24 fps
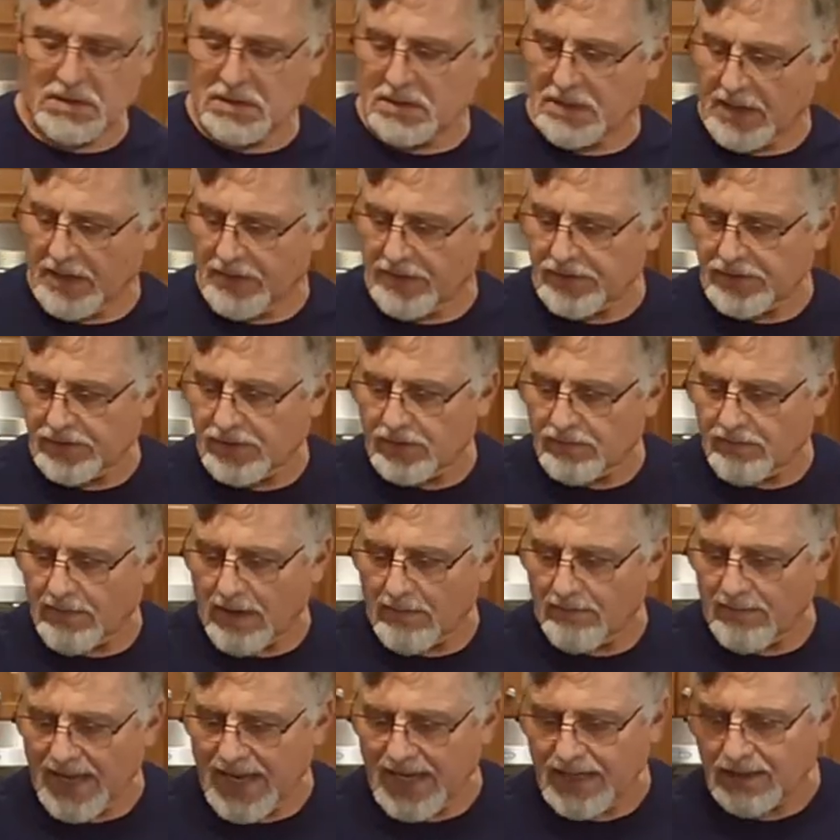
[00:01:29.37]
Now this is
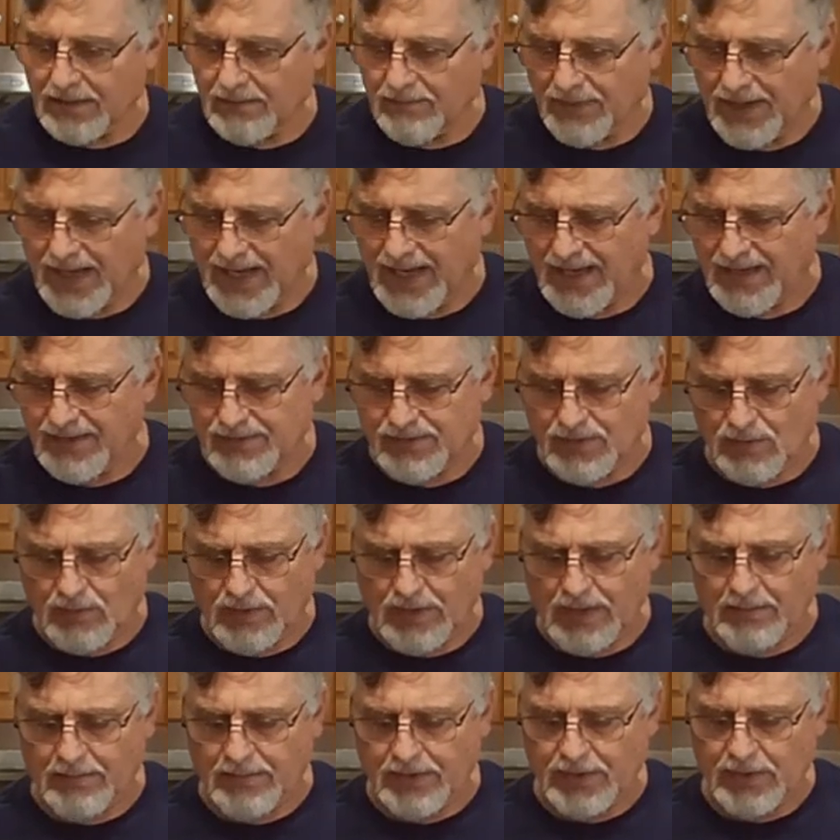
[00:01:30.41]
my baking pan, so what
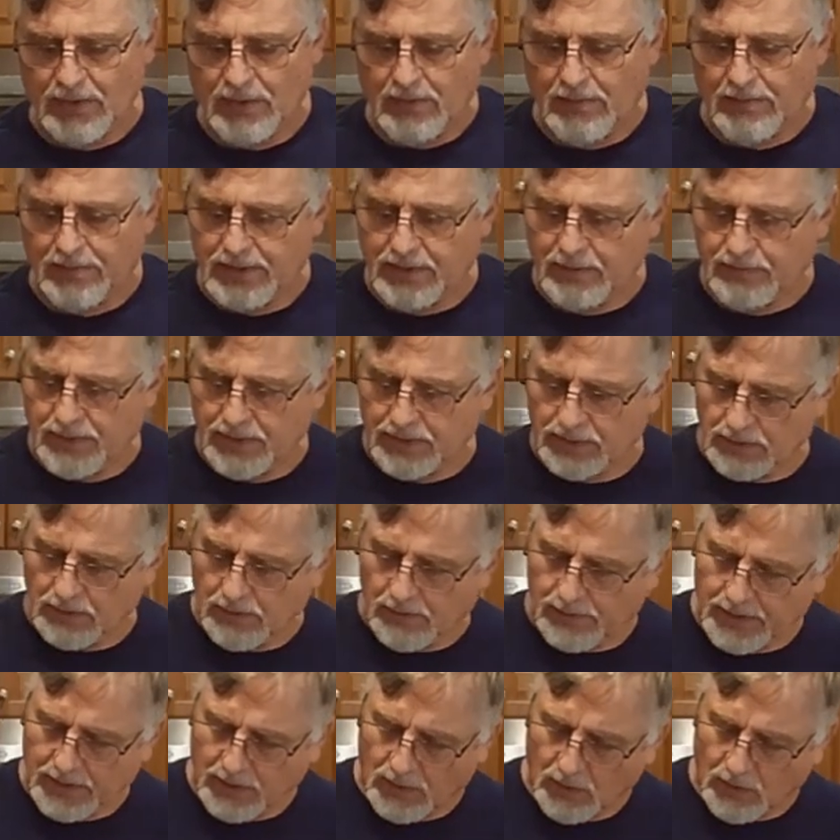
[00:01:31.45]
I'm going to do, I'm going to put a little
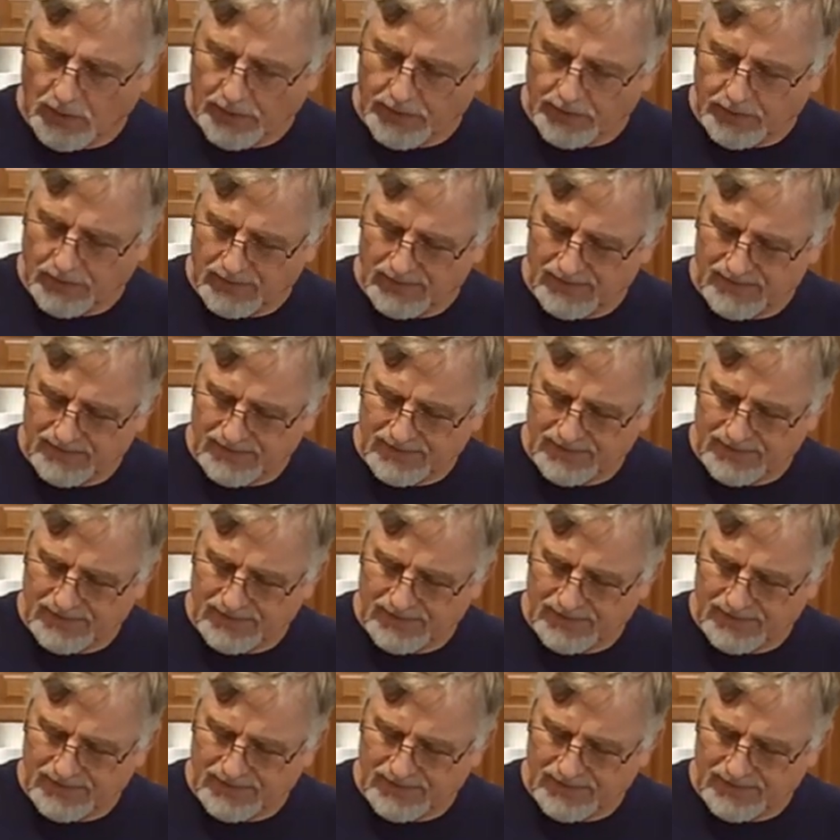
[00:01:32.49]
bit of oil